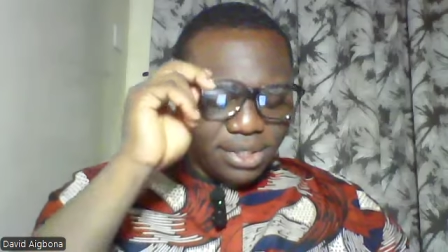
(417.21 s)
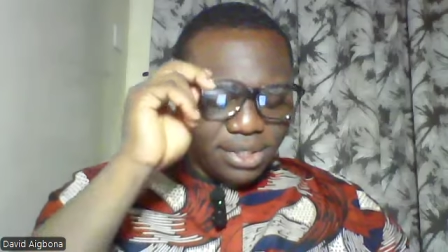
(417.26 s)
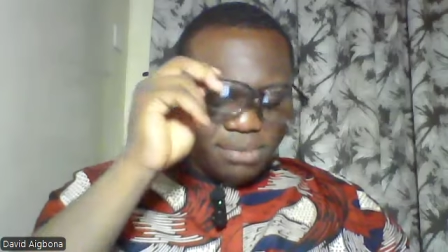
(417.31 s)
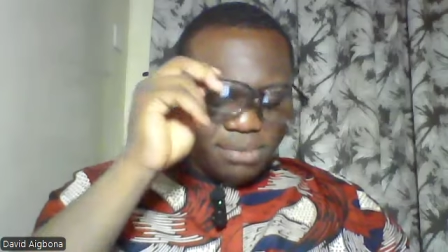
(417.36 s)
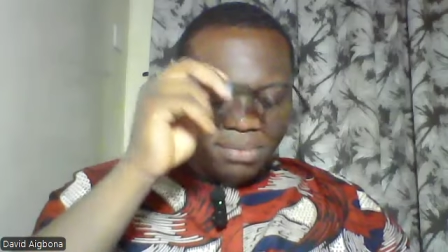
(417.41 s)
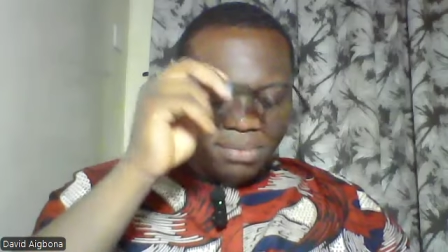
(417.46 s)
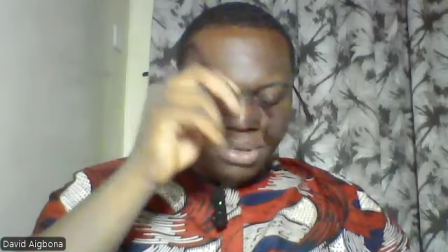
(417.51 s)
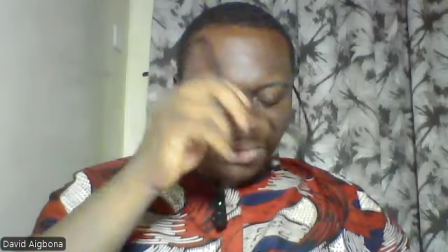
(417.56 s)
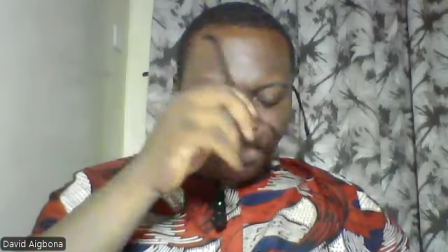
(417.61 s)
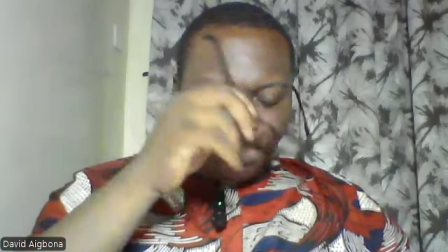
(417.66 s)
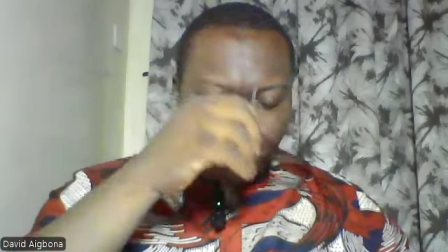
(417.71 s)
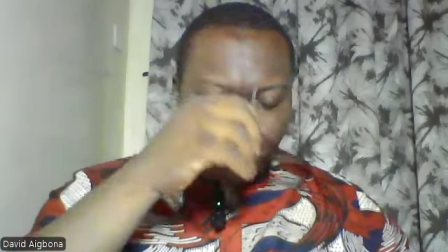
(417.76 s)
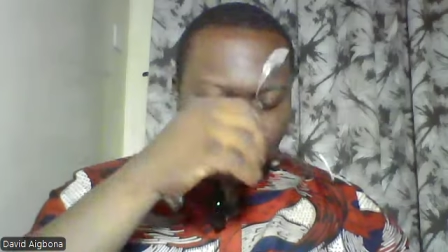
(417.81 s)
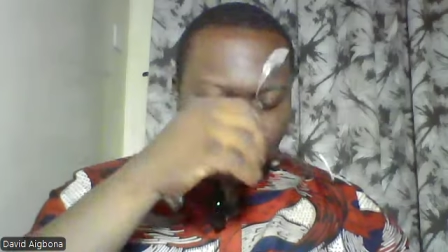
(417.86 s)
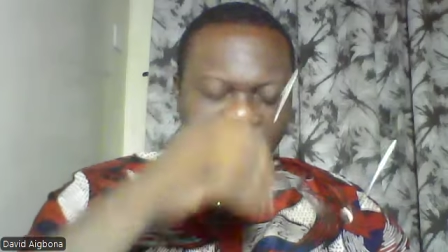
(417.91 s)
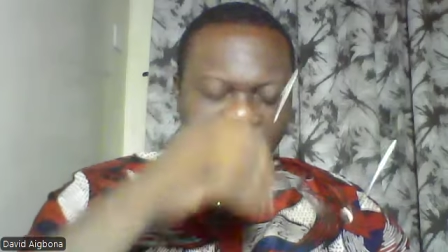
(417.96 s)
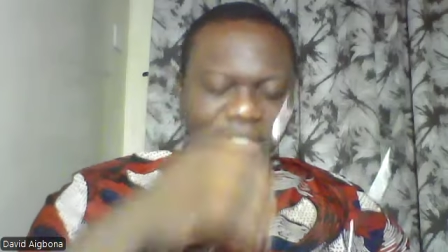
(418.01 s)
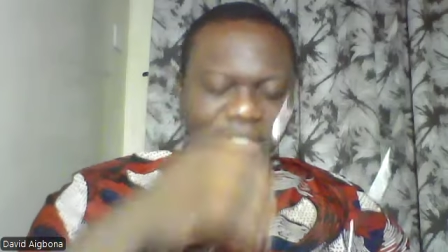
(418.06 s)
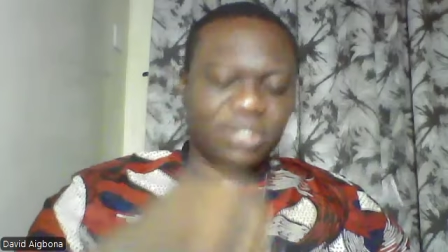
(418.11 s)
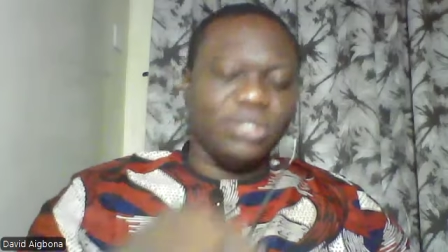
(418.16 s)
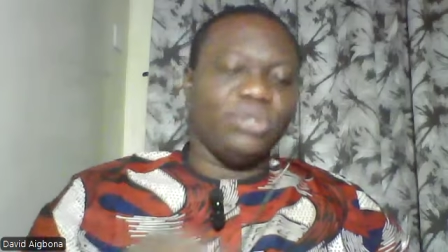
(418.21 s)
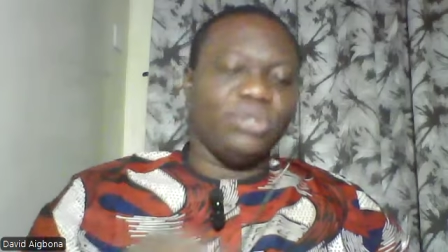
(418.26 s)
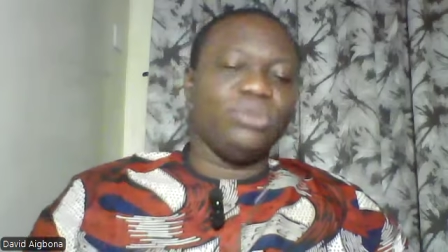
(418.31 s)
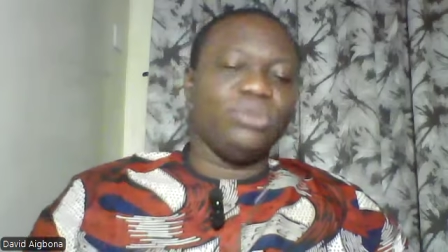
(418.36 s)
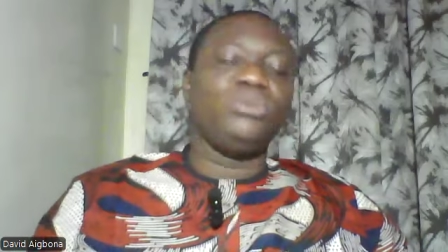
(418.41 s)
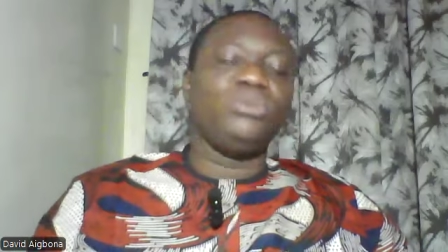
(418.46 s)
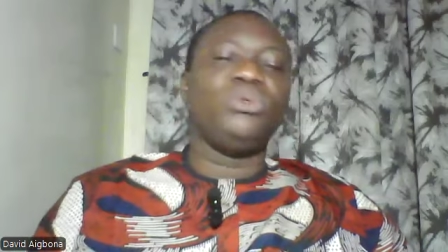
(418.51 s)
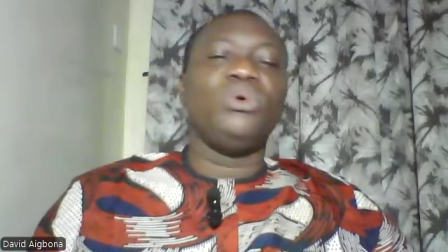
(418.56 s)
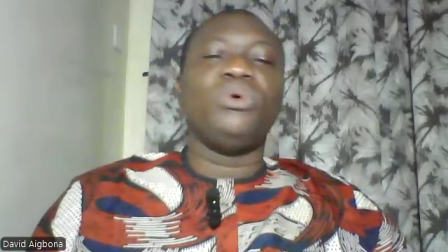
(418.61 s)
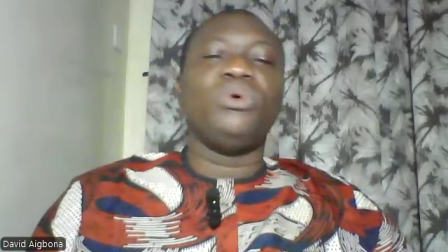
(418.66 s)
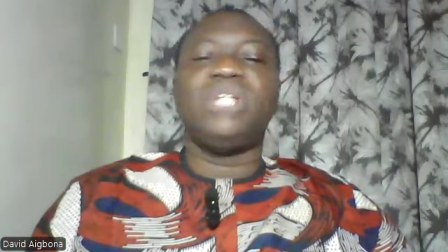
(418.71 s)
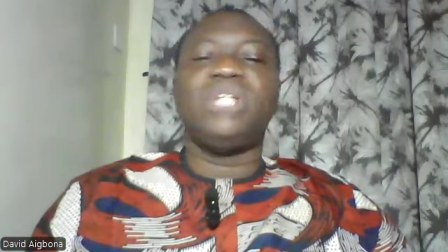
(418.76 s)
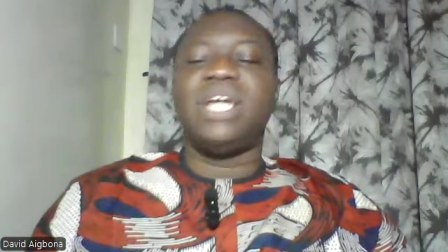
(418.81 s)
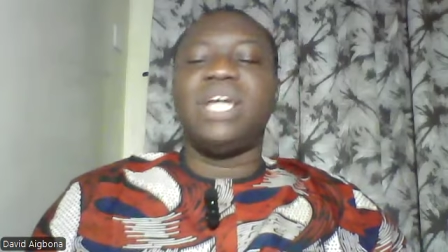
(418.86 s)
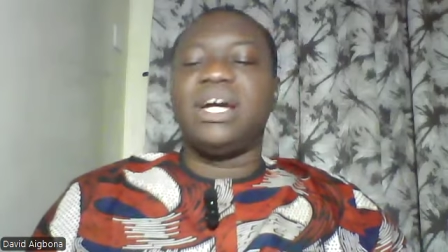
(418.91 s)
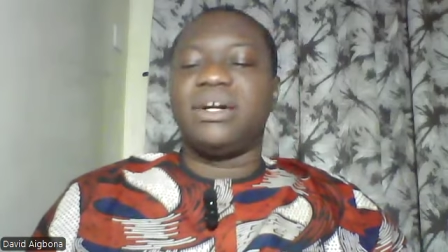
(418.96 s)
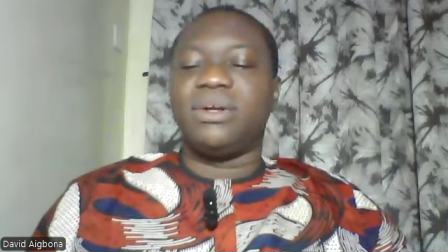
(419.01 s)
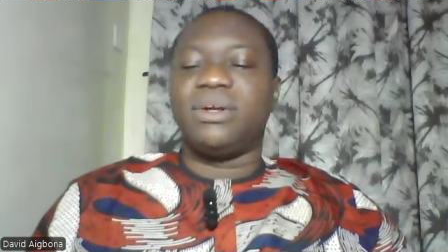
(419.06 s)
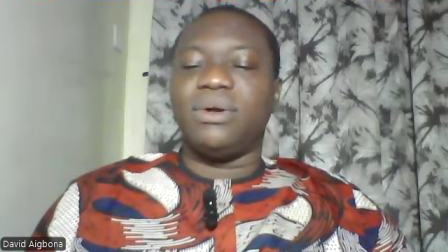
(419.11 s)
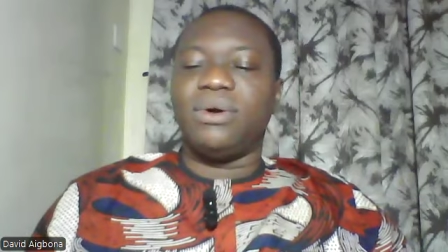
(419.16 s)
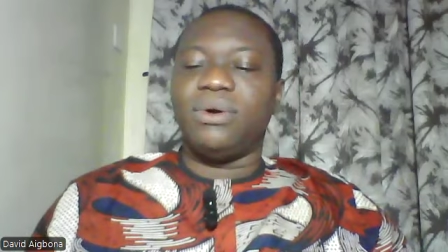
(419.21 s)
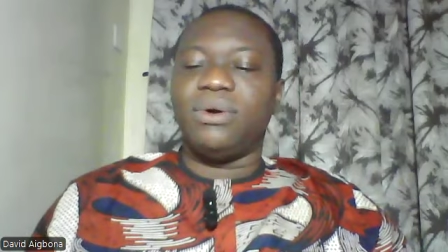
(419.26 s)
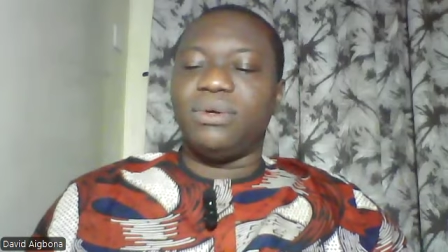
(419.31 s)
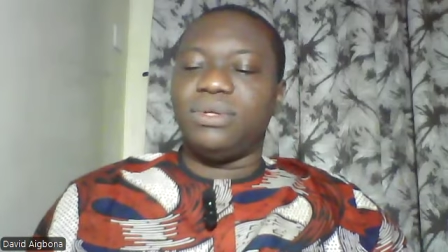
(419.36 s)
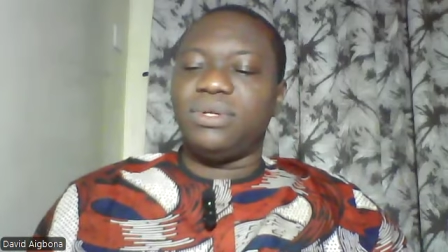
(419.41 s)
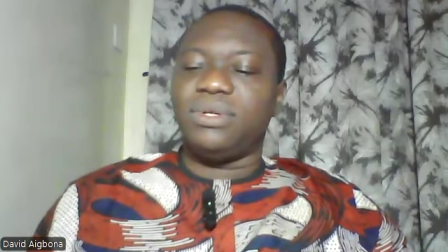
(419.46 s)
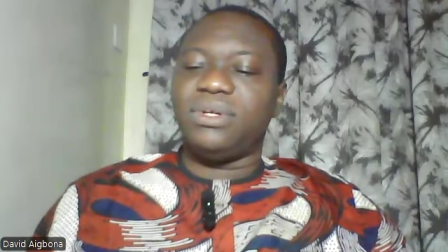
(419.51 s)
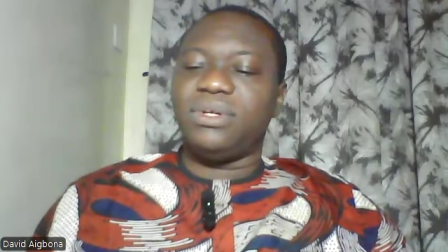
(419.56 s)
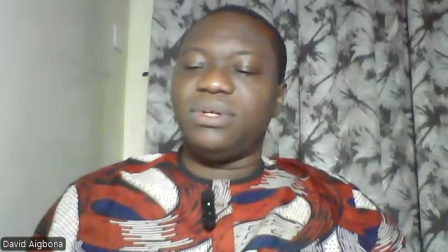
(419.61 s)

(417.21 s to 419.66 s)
The people that do know their God